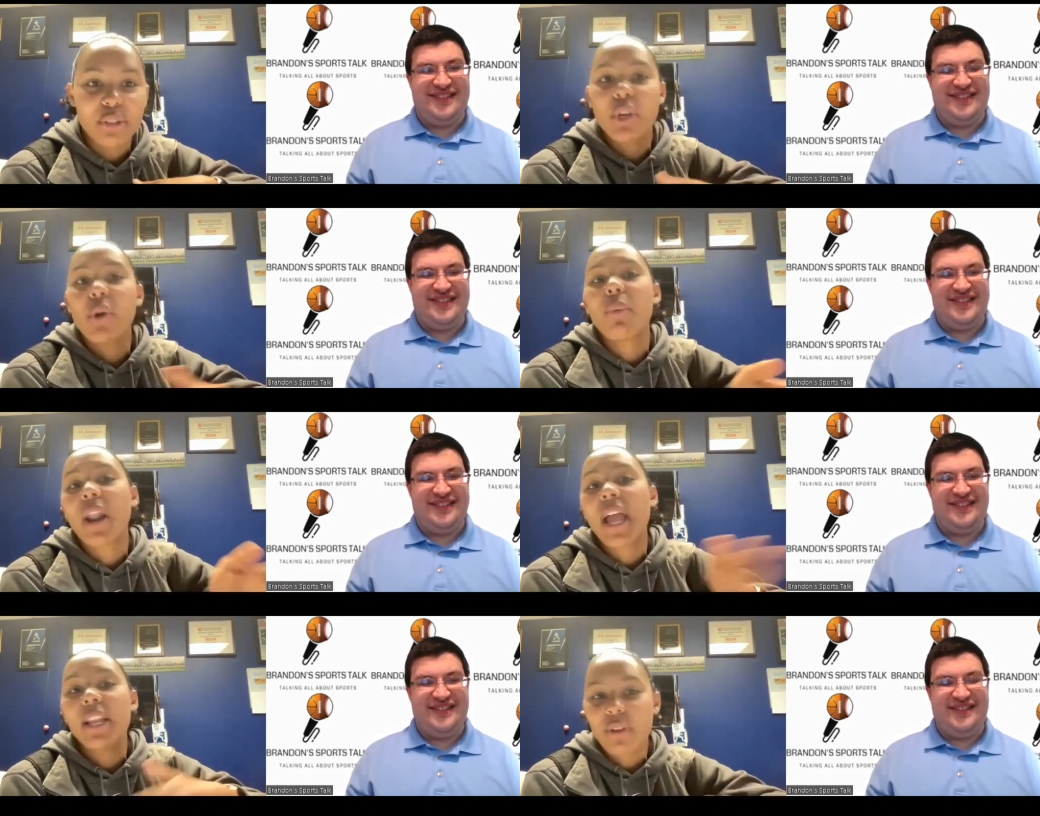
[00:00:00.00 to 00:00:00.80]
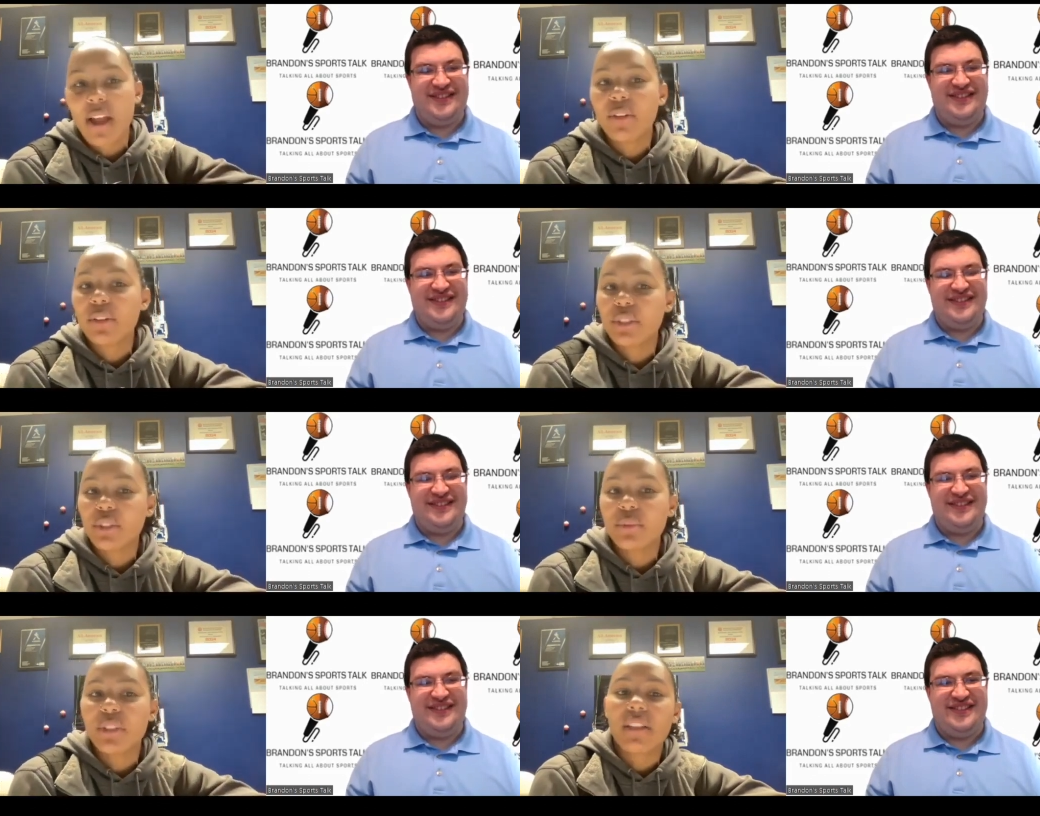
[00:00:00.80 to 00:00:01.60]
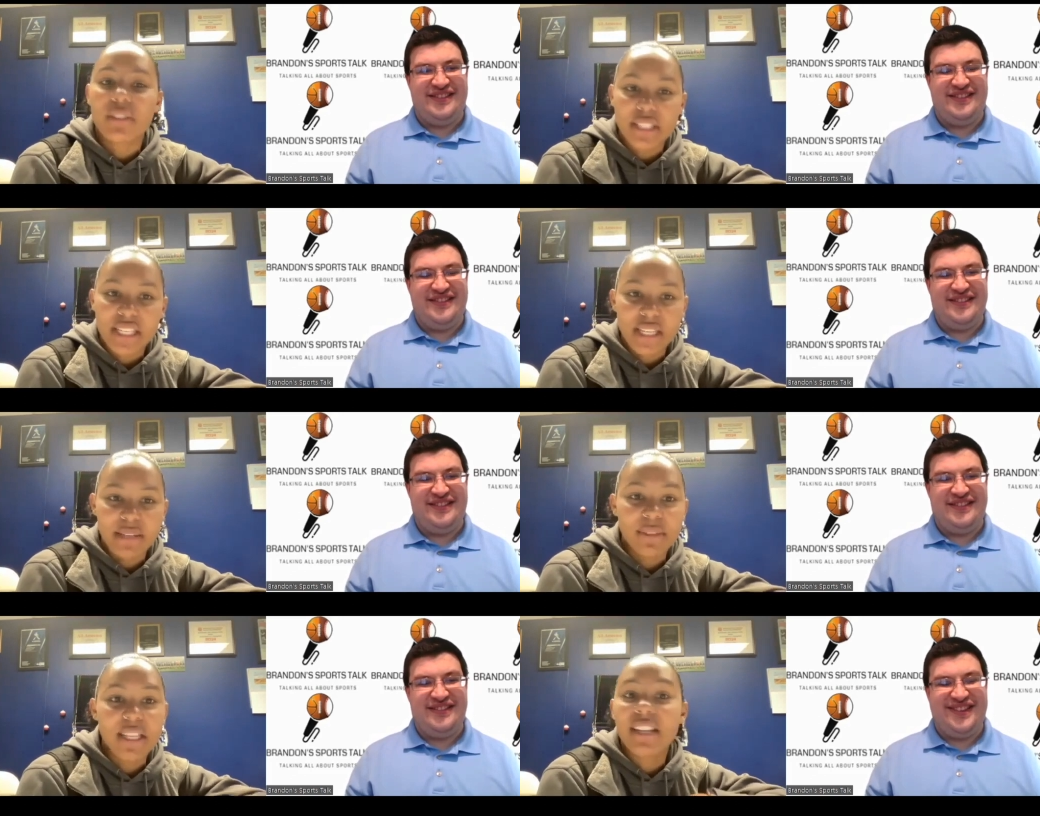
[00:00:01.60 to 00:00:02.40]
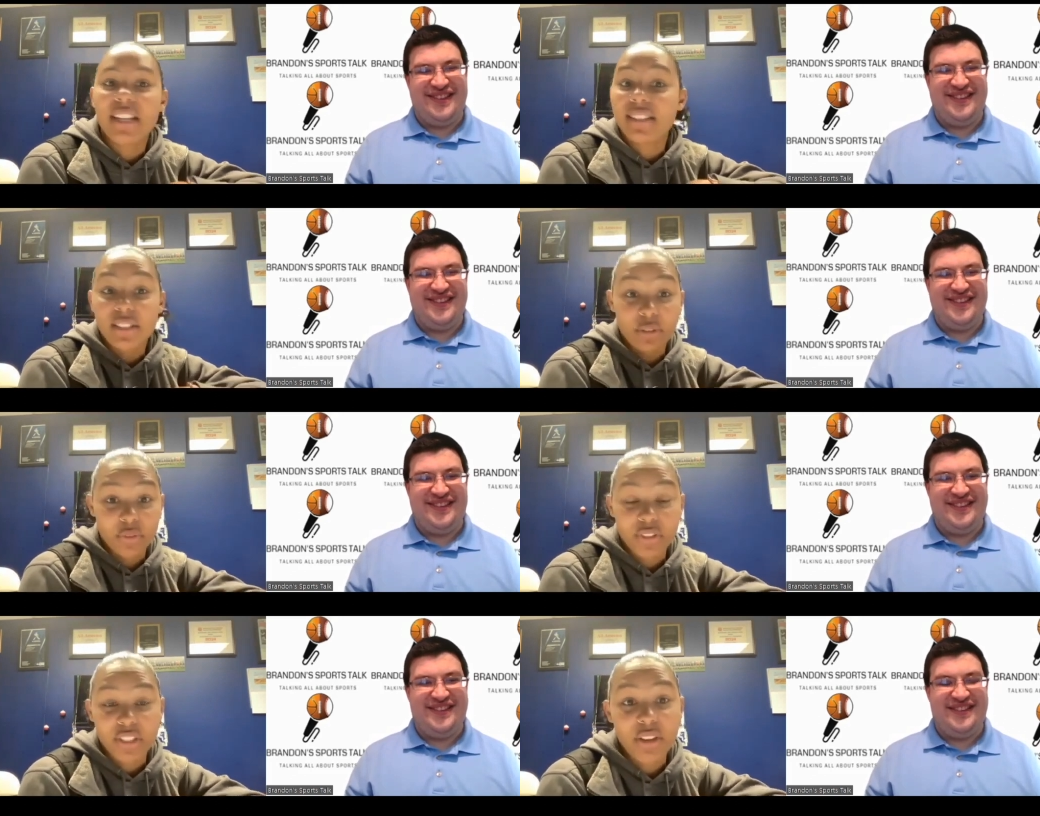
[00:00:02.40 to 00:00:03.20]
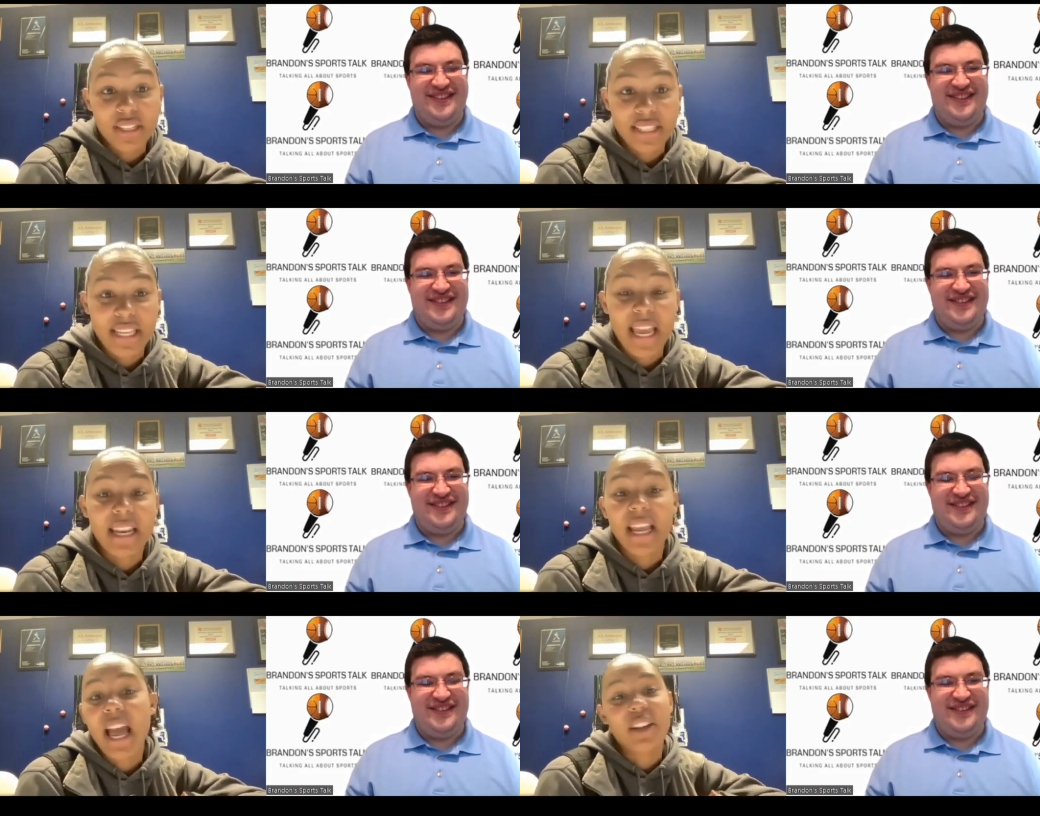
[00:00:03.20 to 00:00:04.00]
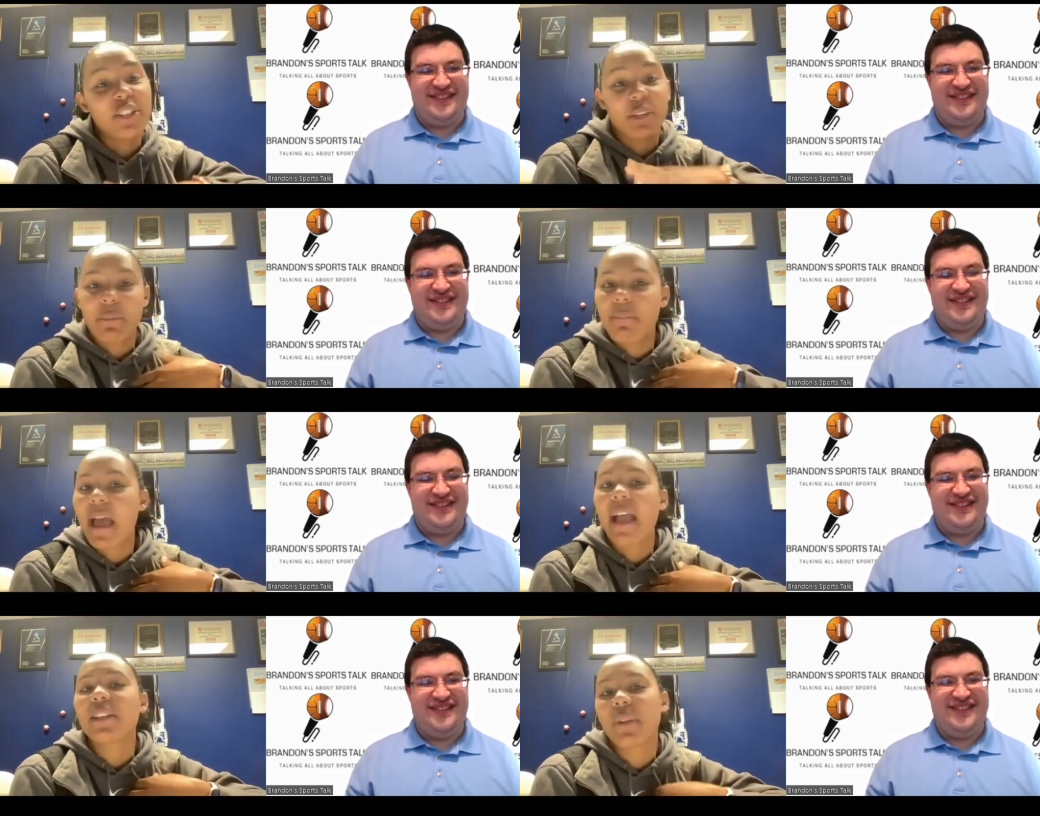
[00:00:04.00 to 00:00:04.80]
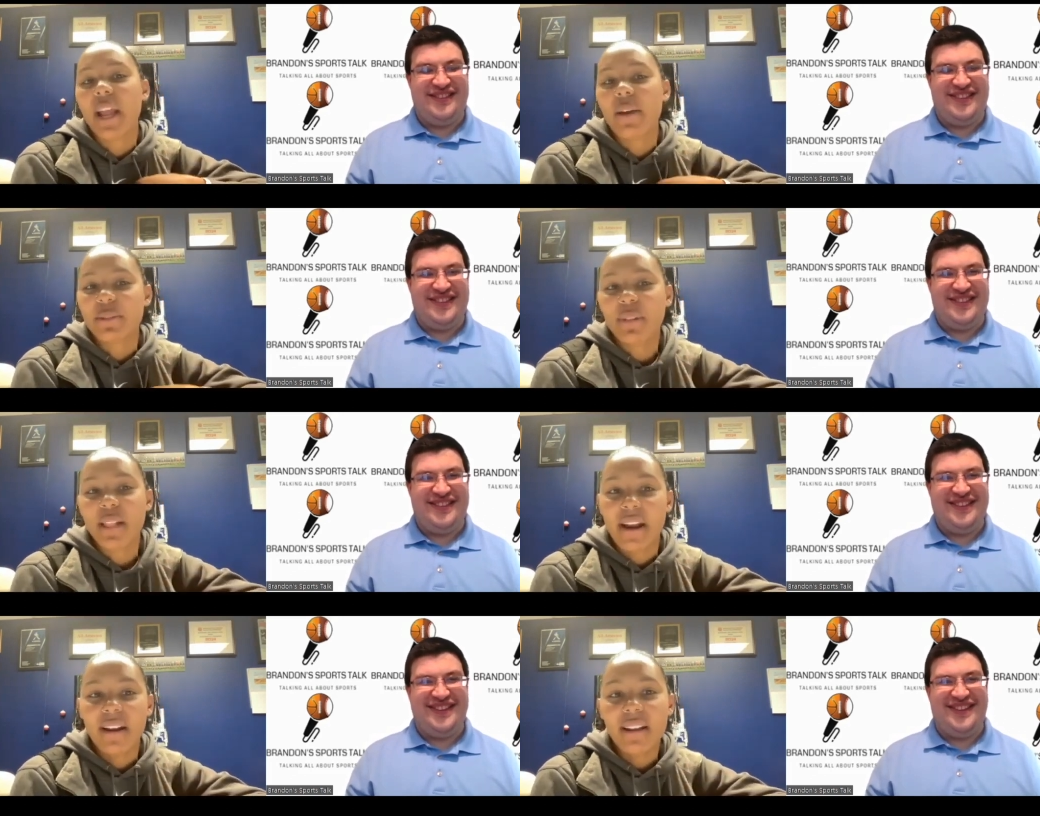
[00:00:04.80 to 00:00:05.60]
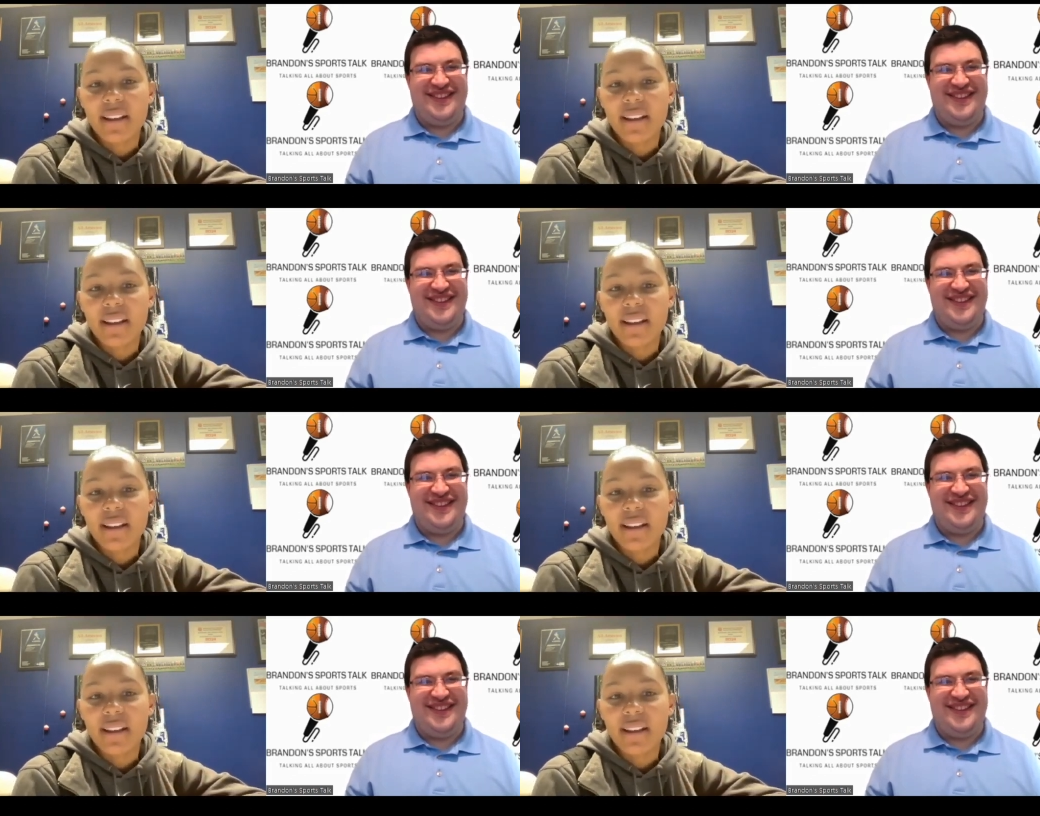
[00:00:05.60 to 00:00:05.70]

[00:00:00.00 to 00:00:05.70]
Speaker 1: So when I traveled to the other teams, getting to see those facilities again, it kind of took me back to when I was a player,